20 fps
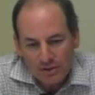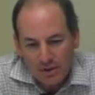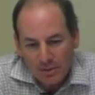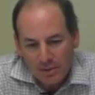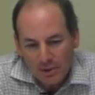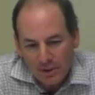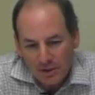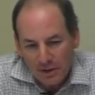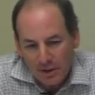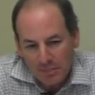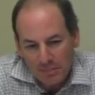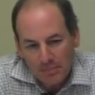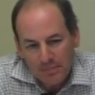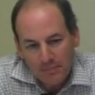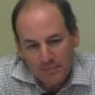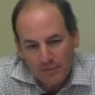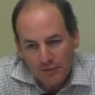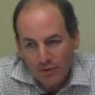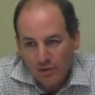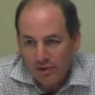coming up
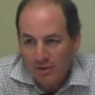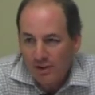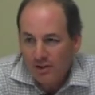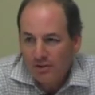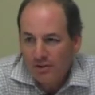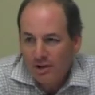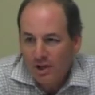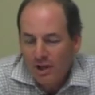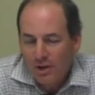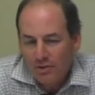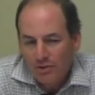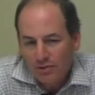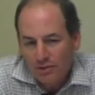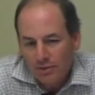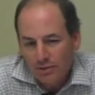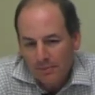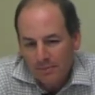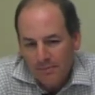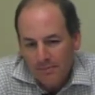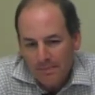for the next
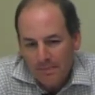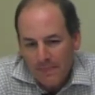council.